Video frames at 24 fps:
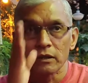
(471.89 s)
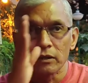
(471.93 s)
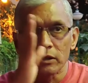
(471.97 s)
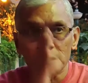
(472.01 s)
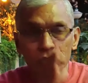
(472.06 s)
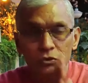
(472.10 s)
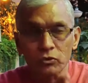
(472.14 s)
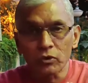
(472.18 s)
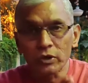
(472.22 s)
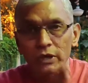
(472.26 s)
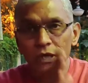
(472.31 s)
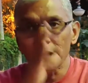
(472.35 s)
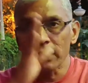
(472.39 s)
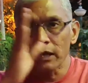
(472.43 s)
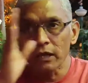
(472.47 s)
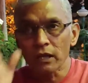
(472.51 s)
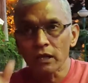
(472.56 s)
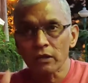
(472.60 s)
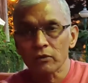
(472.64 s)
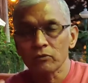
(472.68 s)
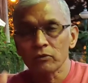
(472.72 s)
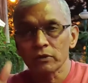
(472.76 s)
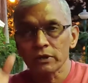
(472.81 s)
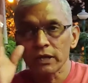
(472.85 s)
It's okay,
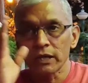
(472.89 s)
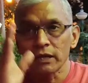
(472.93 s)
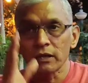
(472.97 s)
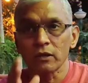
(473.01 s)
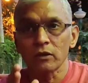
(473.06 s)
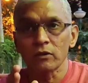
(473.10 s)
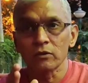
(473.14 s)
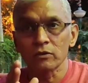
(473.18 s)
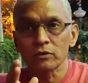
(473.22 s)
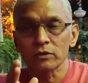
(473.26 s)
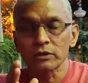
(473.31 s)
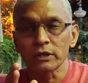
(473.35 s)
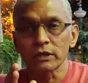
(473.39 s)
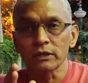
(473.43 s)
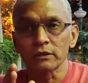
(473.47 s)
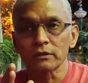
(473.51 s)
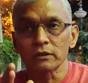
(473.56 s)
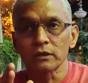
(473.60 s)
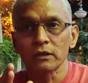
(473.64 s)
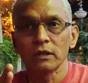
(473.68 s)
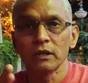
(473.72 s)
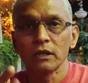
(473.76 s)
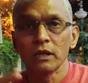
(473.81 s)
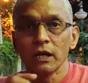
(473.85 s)
not okay, and all those things.
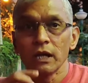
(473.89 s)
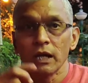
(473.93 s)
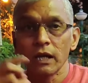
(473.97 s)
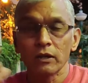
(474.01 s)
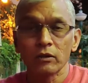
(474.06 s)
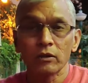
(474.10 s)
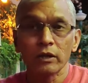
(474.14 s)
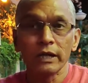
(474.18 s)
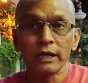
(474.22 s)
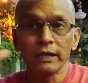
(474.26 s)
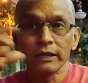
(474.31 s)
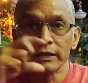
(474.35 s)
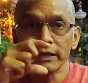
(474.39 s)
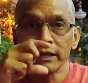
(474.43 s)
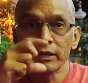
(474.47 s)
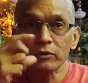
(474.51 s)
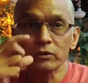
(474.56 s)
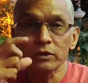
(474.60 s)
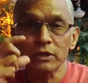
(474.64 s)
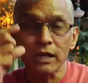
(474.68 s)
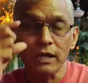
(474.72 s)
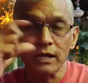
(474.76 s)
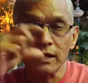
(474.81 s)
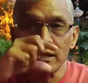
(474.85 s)
And it
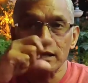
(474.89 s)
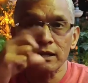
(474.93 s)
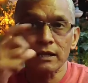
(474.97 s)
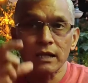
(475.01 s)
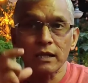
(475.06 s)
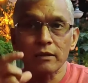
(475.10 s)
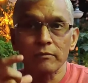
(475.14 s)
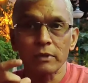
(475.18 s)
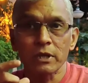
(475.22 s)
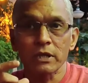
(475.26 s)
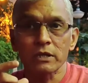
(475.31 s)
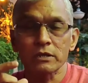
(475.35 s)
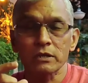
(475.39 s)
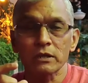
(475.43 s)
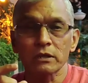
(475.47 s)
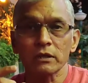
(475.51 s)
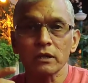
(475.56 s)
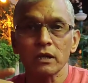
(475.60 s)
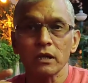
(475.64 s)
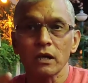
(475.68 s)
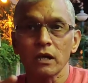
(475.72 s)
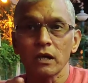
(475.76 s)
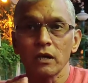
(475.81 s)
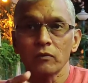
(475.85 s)
gives another
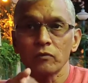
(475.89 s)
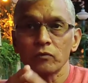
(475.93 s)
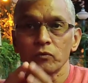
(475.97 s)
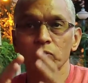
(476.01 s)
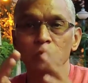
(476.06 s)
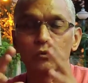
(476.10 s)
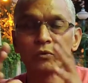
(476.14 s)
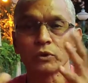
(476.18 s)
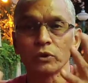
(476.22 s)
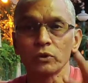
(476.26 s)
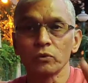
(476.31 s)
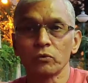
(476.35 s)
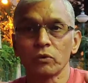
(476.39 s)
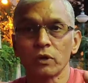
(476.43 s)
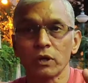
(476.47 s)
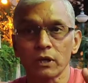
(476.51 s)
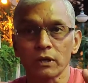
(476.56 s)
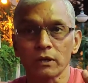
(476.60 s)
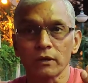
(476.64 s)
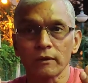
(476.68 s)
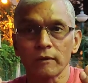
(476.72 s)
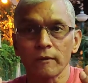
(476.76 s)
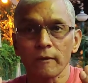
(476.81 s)
dimension of who you are.